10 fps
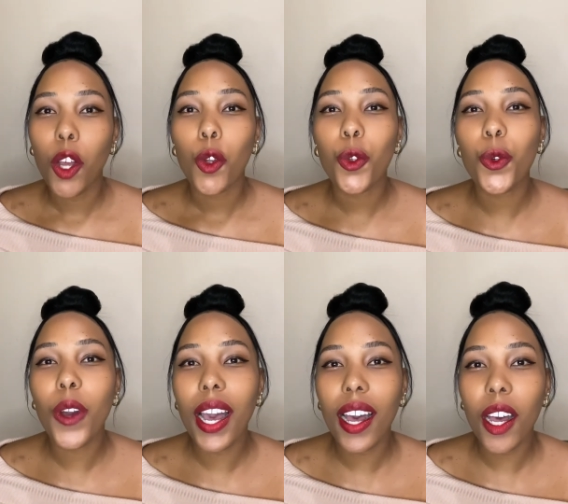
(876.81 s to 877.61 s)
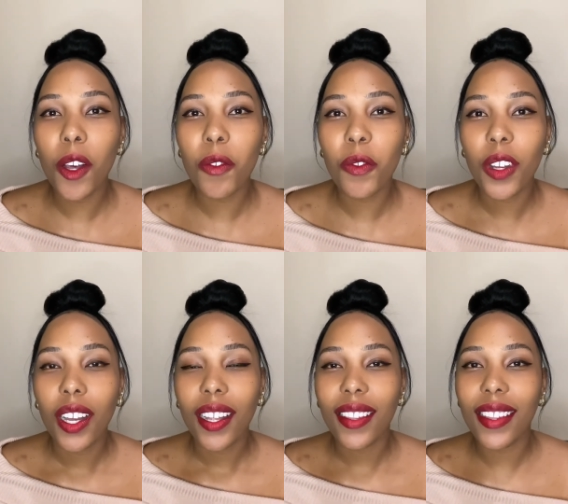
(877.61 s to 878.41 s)
You have
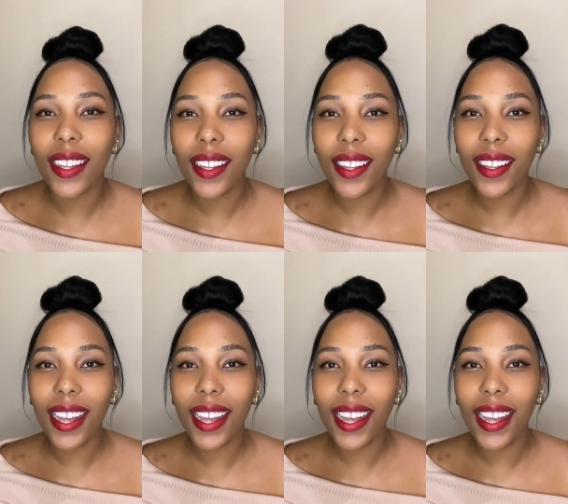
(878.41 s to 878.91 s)
the